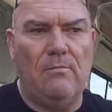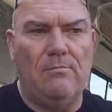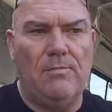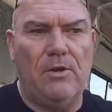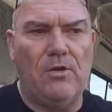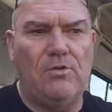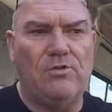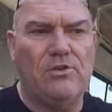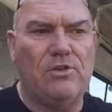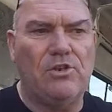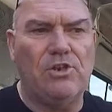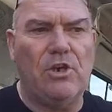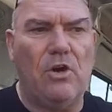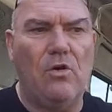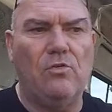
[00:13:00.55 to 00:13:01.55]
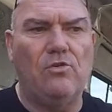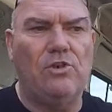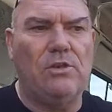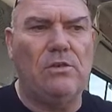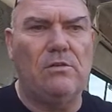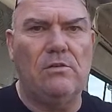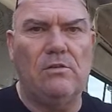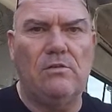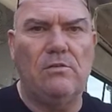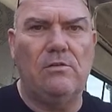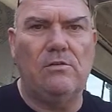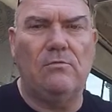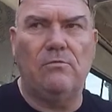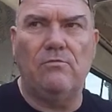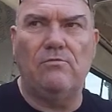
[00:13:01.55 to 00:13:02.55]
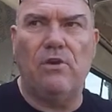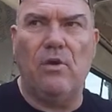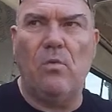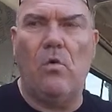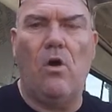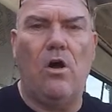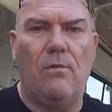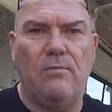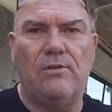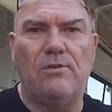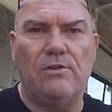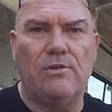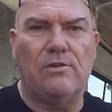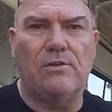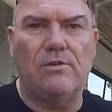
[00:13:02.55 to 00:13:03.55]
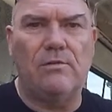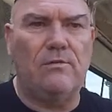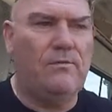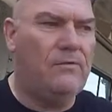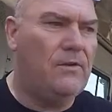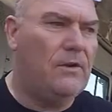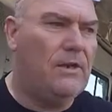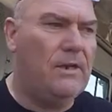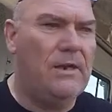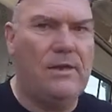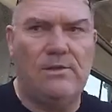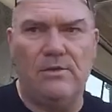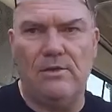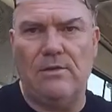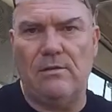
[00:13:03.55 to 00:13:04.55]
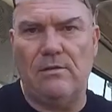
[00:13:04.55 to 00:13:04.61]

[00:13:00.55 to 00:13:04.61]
Because the charging requirements for lead acid